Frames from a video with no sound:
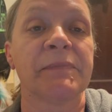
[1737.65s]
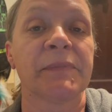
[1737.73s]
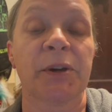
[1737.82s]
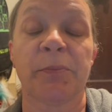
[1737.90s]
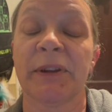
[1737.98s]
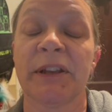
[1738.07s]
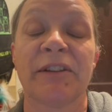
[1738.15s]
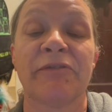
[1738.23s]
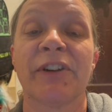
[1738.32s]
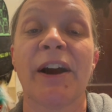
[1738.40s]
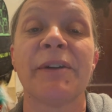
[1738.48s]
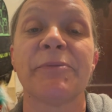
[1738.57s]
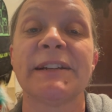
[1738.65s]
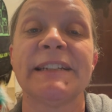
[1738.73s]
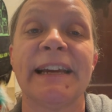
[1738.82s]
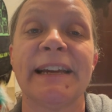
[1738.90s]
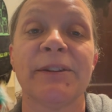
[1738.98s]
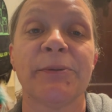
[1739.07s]
completely forgot what
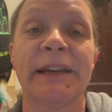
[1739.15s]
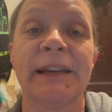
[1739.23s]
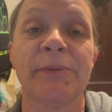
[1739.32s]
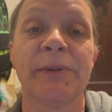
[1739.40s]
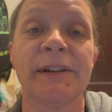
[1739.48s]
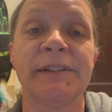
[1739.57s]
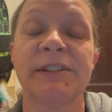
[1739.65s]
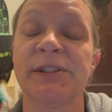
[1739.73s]
day of the week it was,